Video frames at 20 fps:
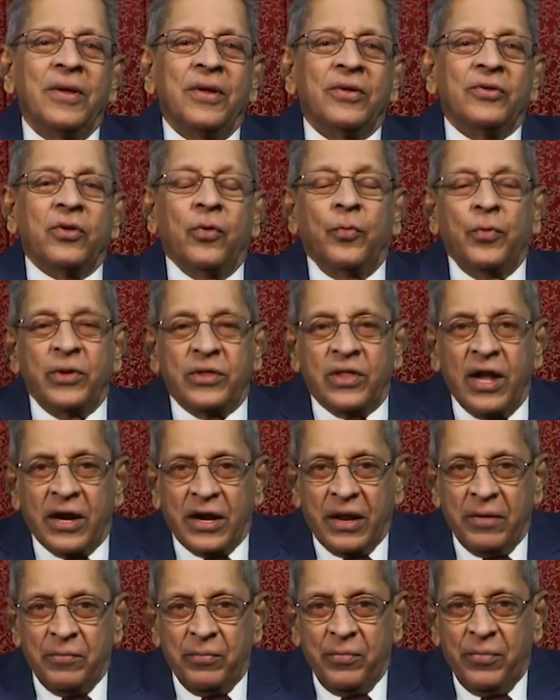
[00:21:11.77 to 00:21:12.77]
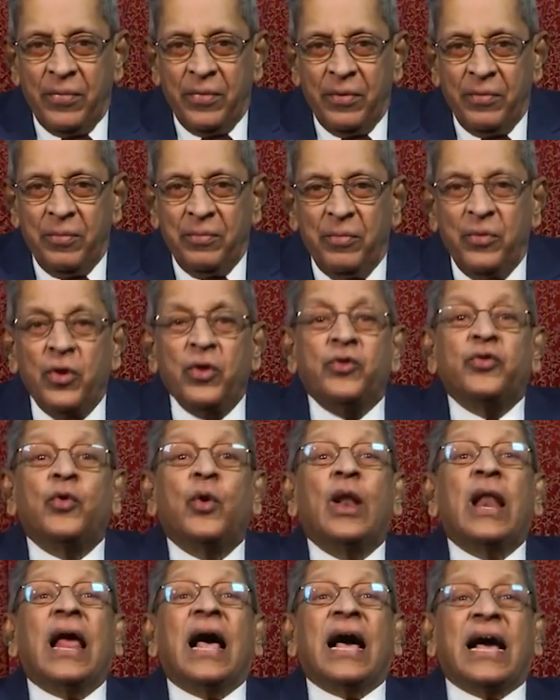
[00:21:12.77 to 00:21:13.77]
So with that
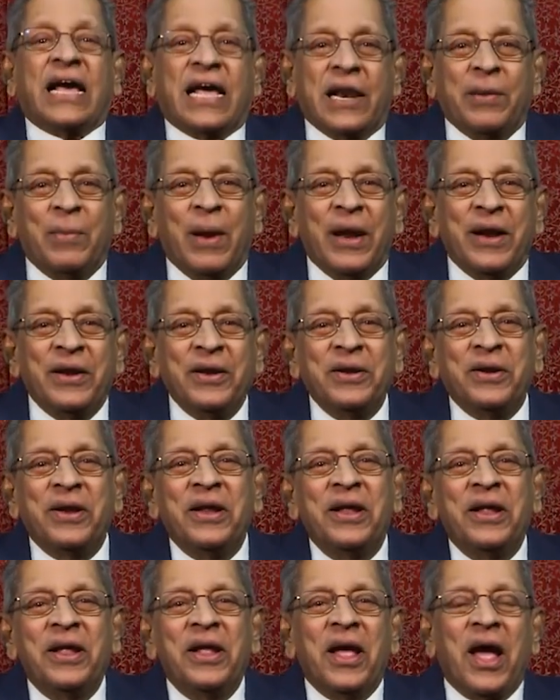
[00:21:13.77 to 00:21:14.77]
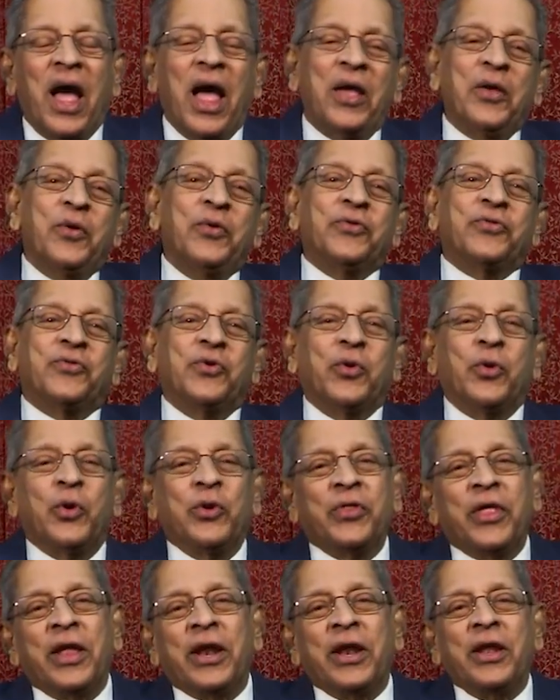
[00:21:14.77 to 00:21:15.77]
mutual agreement, I used to
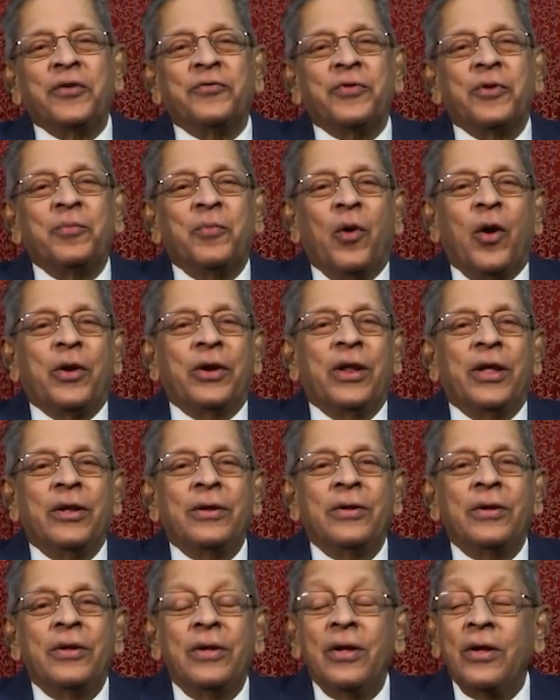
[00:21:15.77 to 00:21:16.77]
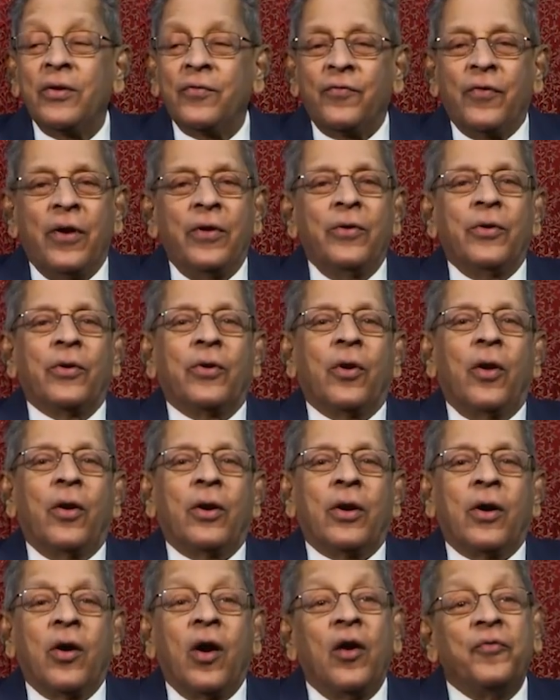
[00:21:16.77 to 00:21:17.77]
go there every morning, 5
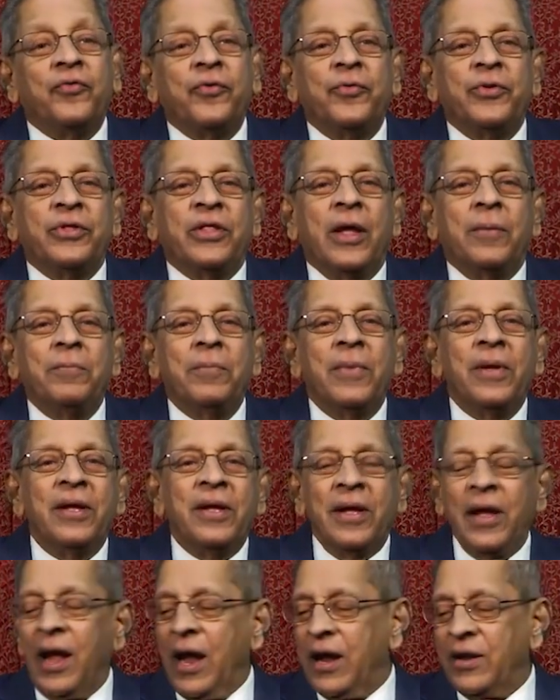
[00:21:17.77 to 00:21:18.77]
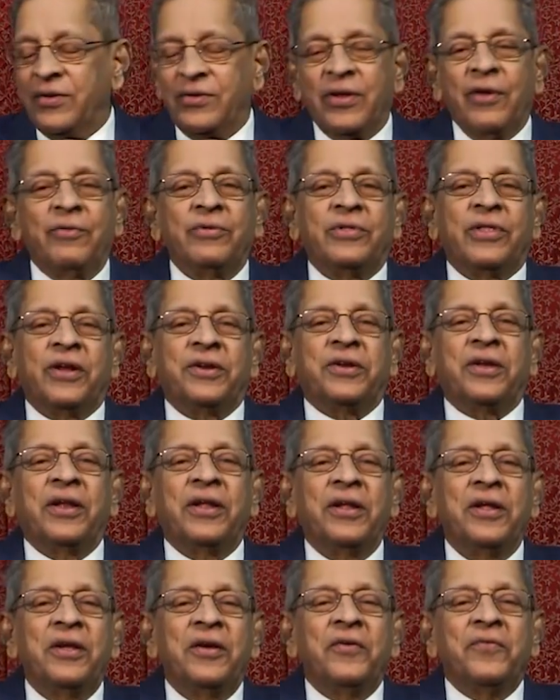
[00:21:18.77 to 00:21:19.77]
o'clock, coffee with them, and
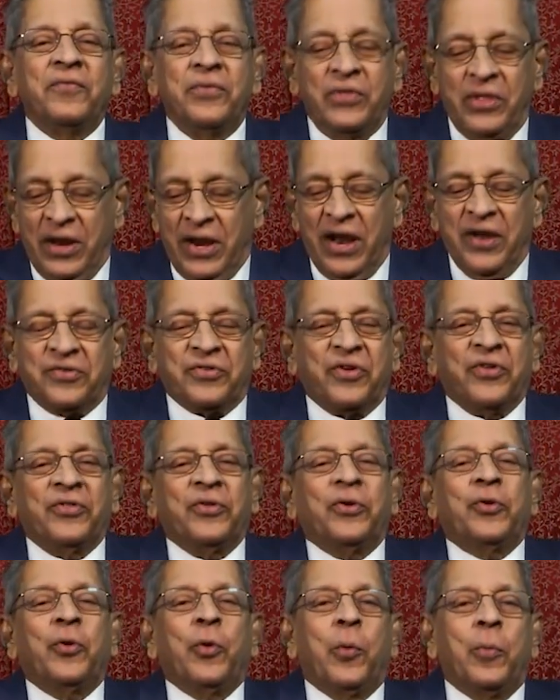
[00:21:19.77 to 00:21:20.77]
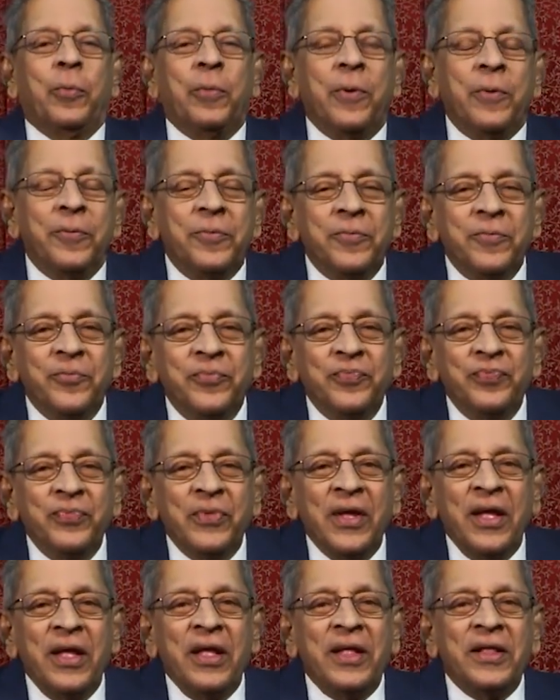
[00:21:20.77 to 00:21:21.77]
7:30 with the rest of the group.
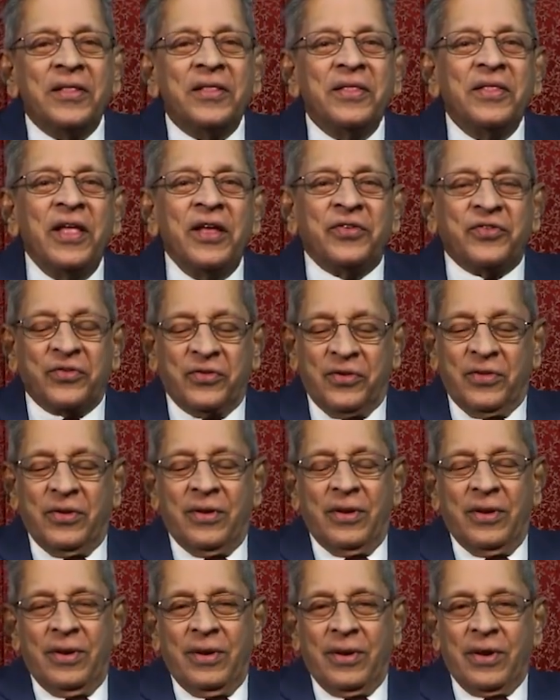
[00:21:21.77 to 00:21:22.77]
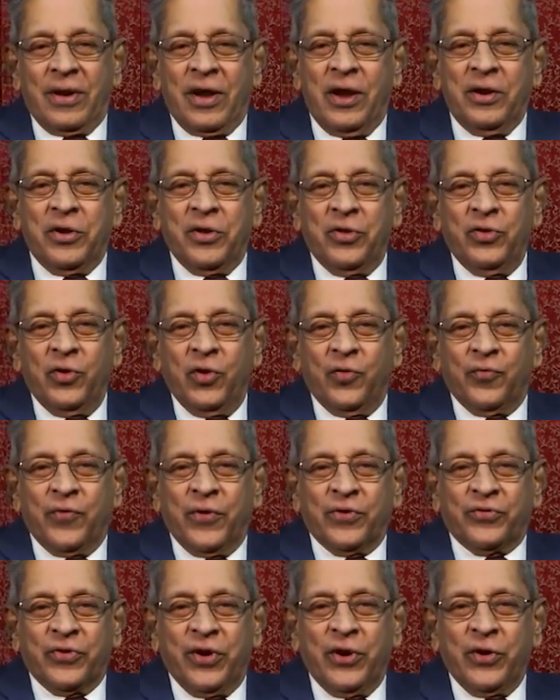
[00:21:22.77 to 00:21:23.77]
This continued
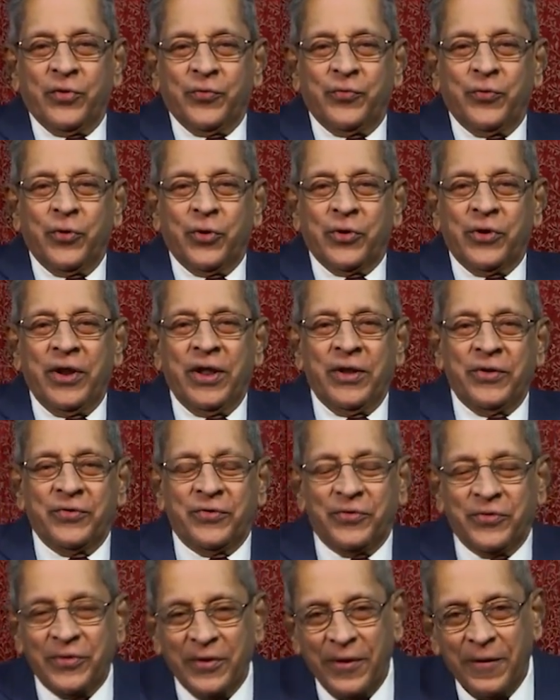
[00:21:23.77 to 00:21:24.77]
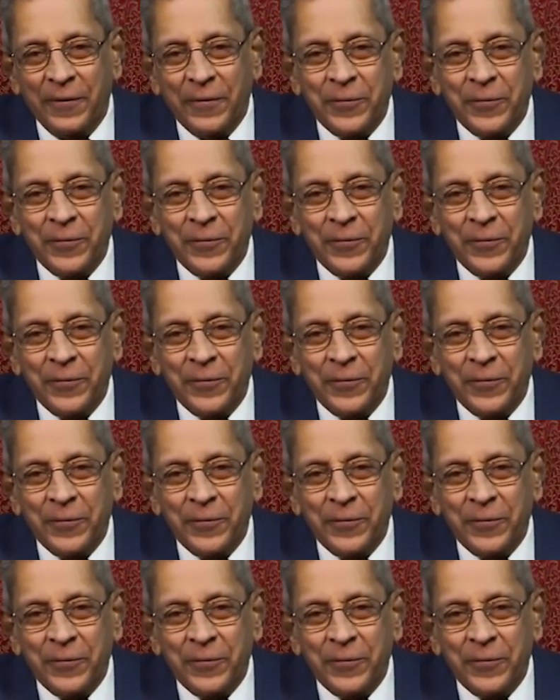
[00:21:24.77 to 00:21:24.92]
for 3 to 4 days.